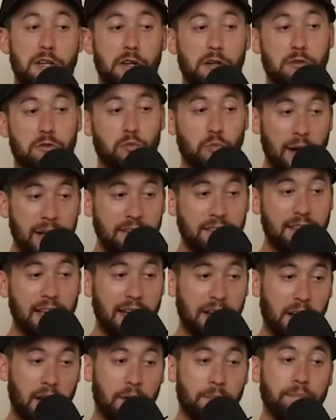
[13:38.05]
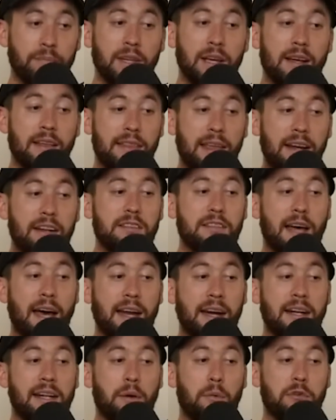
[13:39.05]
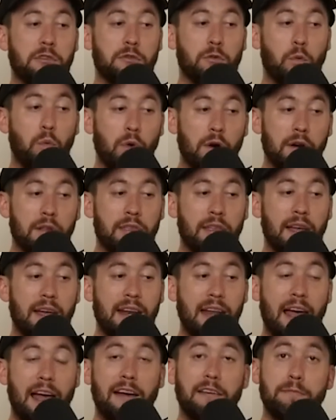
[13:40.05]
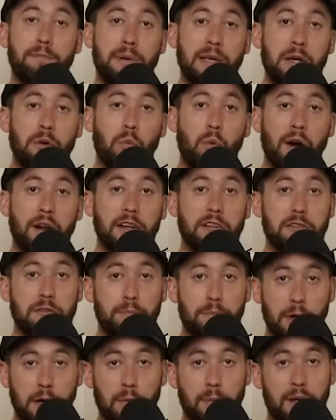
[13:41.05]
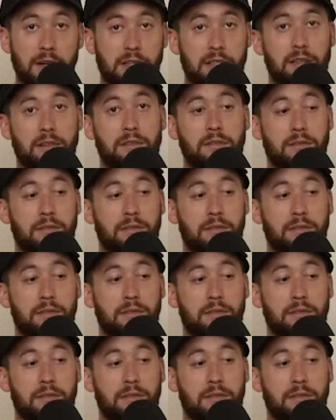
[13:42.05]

year's race data, they decided it was worth an FP1 experiment.